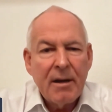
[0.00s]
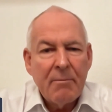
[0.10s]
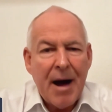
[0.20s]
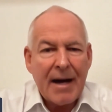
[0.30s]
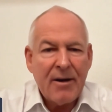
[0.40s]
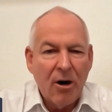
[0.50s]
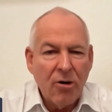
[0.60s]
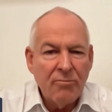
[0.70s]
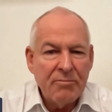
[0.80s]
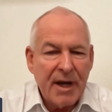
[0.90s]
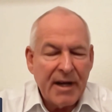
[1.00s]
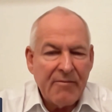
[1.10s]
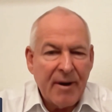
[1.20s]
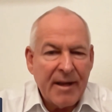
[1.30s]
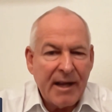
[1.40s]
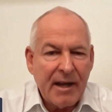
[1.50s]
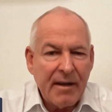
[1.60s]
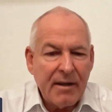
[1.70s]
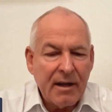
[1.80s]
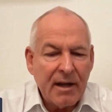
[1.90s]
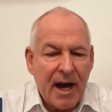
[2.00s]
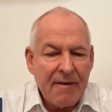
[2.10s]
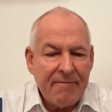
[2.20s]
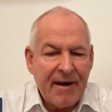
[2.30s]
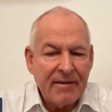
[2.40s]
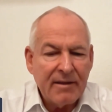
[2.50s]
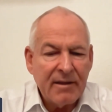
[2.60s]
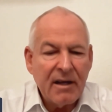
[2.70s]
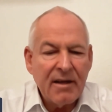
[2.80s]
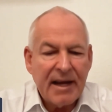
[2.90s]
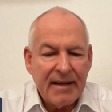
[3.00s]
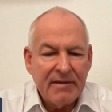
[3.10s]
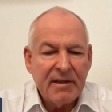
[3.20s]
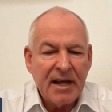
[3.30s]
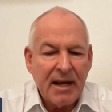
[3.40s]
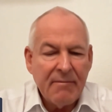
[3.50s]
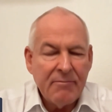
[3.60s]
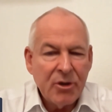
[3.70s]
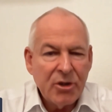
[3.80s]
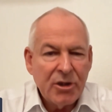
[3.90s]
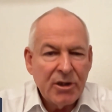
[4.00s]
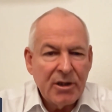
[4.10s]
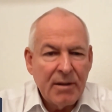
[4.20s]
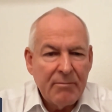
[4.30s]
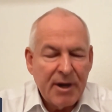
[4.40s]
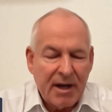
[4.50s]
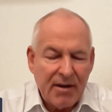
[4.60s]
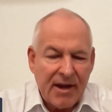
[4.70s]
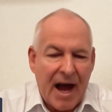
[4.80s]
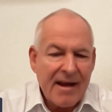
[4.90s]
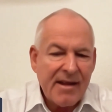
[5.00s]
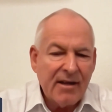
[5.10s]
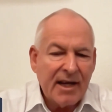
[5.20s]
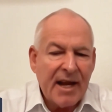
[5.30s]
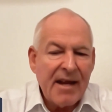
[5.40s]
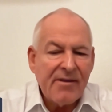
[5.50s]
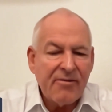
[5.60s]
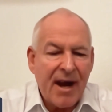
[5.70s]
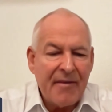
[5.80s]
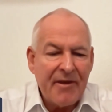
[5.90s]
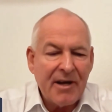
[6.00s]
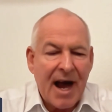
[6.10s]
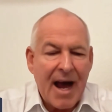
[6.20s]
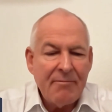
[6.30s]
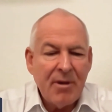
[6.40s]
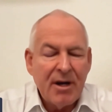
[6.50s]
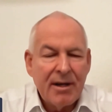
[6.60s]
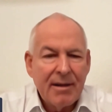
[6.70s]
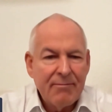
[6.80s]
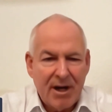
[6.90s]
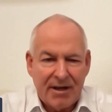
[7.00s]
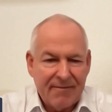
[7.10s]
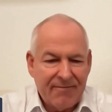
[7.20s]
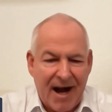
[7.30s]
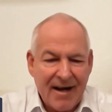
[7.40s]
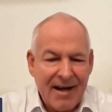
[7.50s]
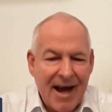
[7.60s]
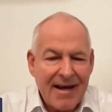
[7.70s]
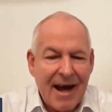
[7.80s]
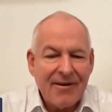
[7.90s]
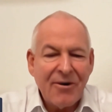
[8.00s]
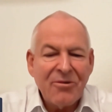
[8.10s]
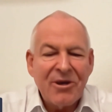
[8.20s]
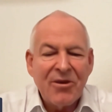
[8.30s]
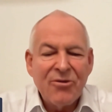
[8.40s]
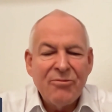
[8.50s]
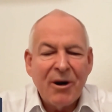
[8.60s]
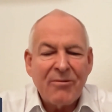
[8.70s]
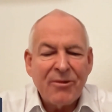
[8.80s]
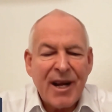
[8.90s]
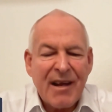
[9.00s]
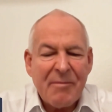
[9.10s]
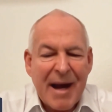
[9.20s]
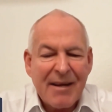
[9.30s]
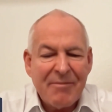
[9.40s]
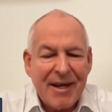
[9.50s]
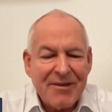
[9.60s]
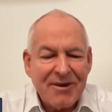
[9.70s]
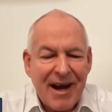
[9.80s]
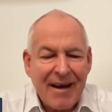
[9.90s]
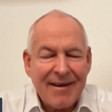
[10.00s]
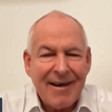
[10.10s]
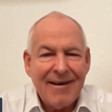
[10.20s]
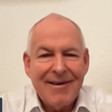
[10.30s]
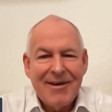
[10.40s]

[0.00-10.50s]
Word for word: Back home in Switzerland, I felt guilty because I studied history at the time, but frankly, I had no clue what would expect me in Sri Lanka.